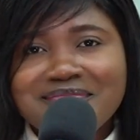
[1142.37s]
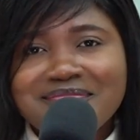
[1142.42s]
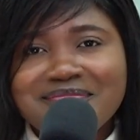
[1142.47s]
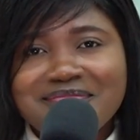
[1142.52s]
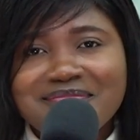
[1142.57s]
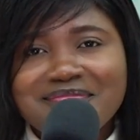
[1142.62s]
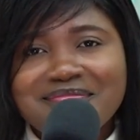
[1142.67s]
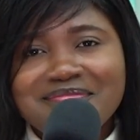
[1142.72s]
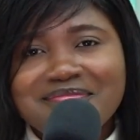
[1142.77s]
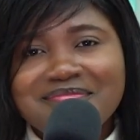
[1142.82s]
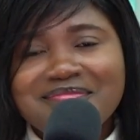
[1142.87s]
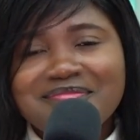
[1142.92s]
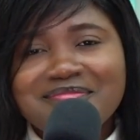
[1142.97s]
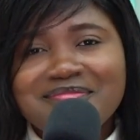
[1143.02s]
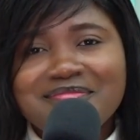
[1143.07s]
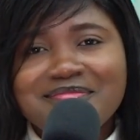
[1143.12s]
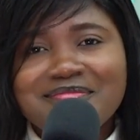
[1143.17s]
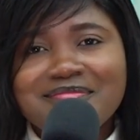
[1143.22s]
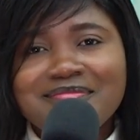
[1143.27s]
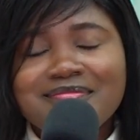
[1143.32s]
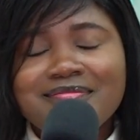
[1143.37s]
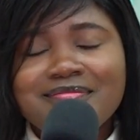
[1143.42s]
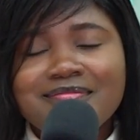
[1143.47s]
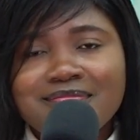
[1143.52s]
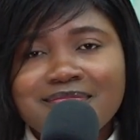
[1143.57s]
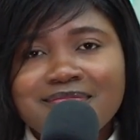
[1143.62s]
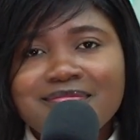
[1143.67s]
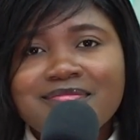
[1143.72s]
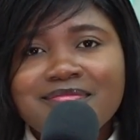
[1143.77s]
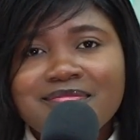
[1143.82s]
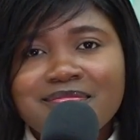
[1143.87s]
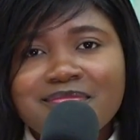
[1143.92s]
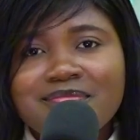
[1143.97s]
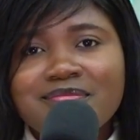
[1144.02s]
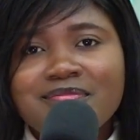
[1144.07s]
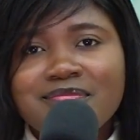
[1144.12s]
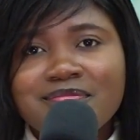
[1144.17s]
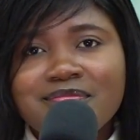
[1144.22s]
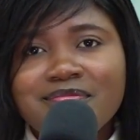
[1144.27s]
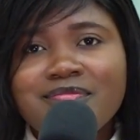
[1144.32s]
Kenya, in Ghana, in
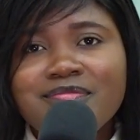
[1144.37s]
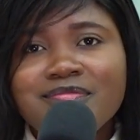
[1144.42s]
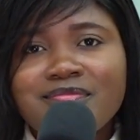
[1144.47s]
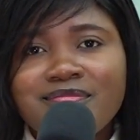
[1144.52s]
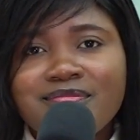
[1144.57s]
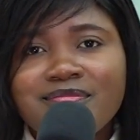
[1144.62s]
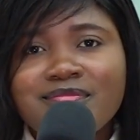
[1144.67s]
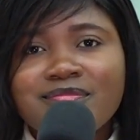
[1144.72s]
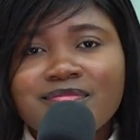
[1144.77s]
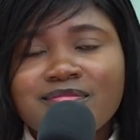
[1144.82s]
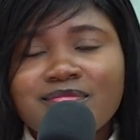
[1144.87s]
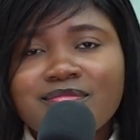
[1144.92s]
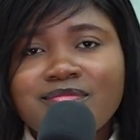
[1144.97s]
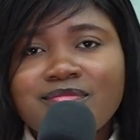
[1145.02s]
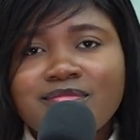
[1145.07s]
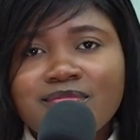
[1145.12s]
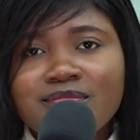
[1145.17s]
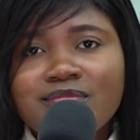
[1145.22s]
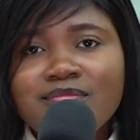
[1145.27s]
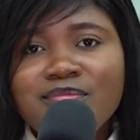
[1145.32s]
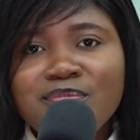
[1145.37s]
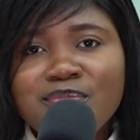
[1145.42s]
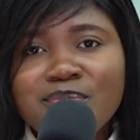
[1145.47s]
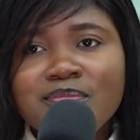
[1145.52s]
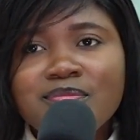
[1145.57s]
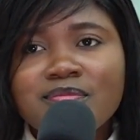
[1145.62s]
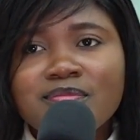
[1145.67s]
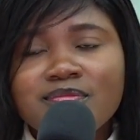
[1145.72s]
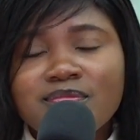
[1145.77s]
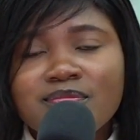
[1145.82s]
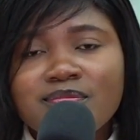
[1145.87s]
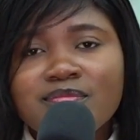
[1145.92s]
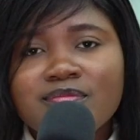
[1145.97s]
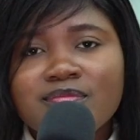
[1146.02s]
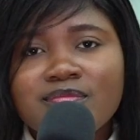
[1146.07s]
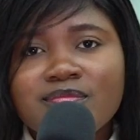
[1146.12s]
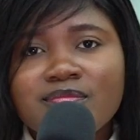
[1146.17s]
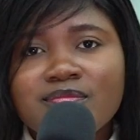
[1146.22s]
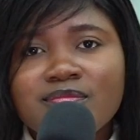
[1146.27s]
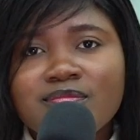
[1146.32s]
South Africa, in
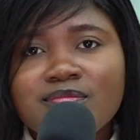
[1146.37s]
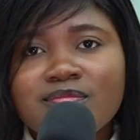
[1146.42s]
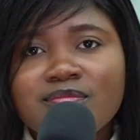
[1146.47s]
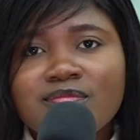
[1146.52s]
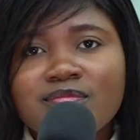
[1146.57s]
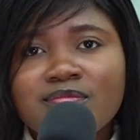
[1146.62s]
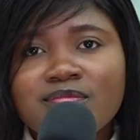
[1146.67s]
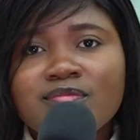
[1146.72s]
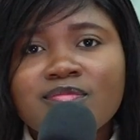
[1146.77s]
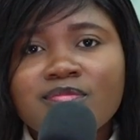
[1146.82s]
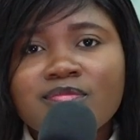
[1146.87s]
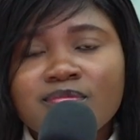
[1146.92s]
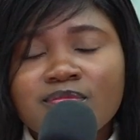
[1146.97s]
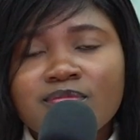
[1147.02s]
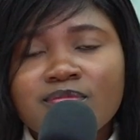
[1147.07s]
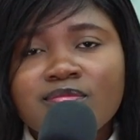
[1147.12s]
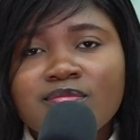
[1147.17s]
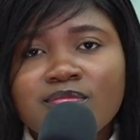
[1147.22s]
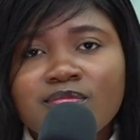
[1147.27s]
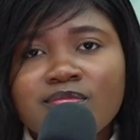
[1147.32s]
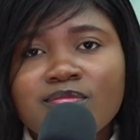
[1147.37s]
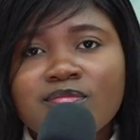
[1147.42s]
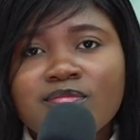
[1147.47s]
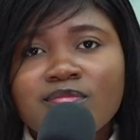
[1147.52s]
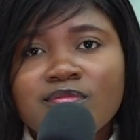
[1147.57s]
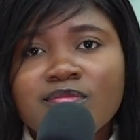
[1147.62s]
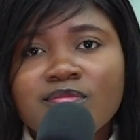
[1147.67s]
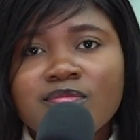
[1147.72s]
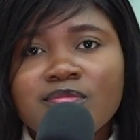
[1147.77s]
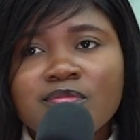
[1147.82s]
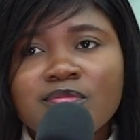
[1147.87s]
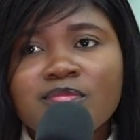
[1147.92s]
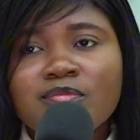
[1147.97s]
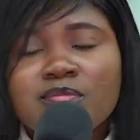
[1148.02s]
UK, in US.